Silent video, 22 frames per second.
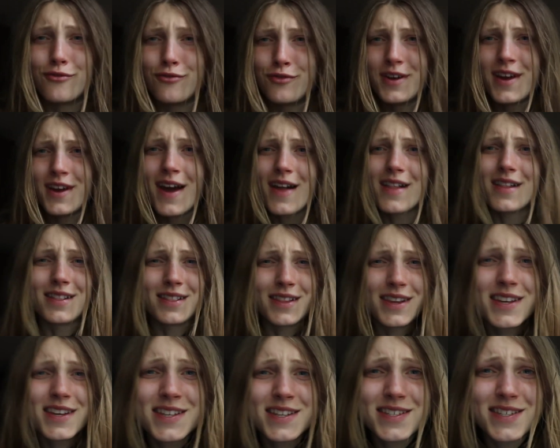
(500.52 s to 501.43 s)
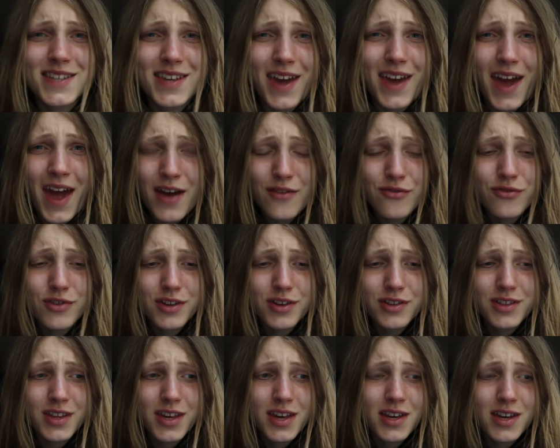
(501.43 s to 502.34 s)
realistic
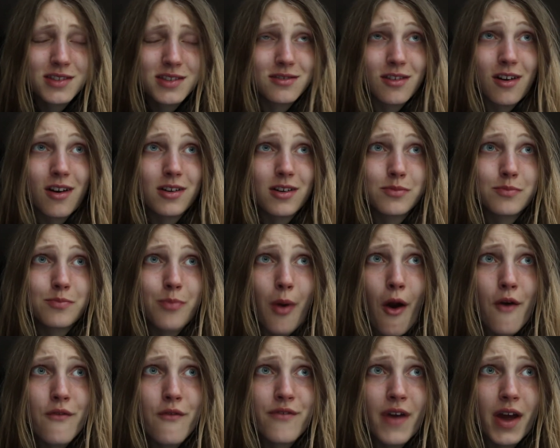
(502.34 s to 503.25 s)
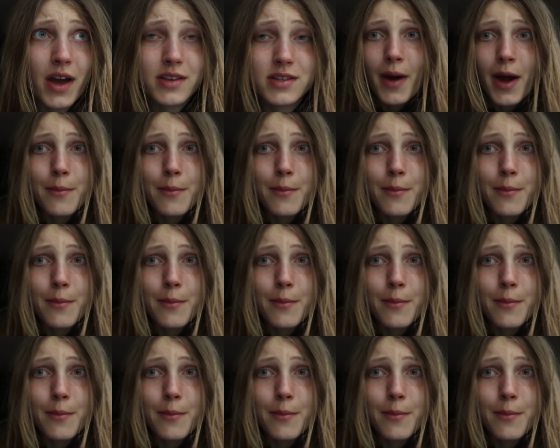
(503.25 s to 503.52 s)
everything, not perfect.